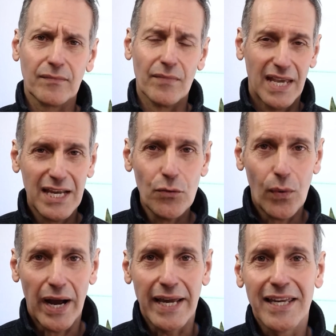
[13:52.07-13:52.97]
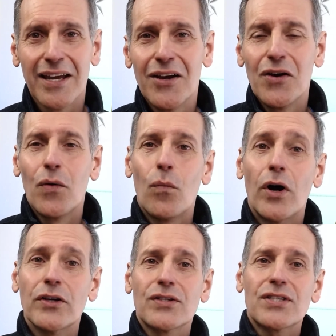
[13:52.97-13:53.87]
In a way,
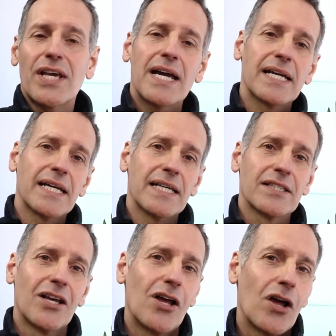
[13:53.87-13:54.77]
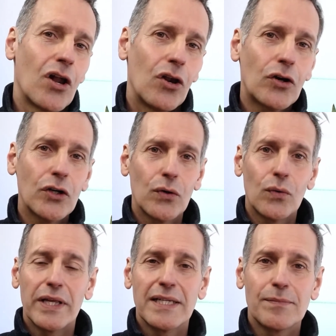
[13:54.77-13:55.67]
what you're saying is, look at all
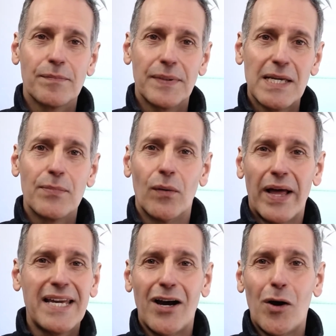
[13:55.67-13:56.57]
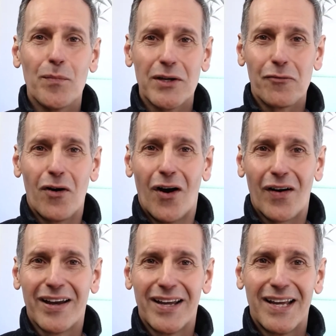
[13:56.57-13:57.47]
these people, they can't be
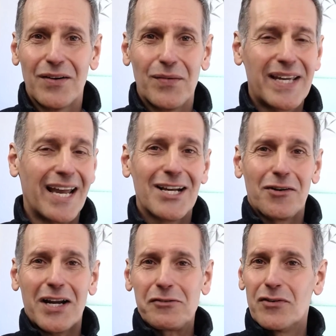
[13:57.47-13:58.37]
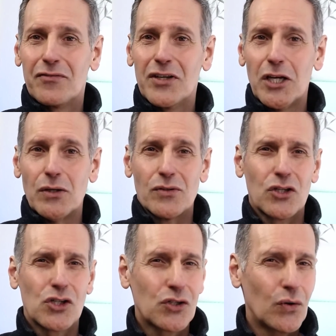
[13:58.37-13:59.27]
wrong. We're getting great reviews.
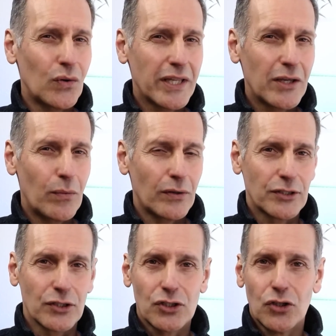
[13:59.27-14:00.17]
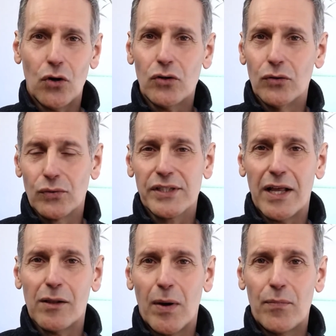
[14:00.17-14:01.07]
Surely you want to stock or
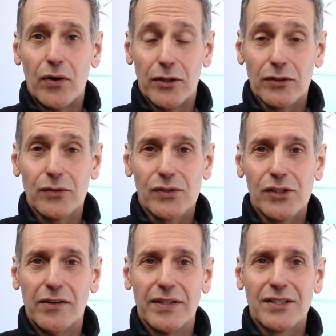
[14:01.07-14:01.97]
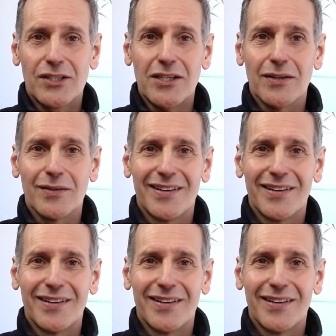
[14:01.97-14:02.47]
sell my product or service too.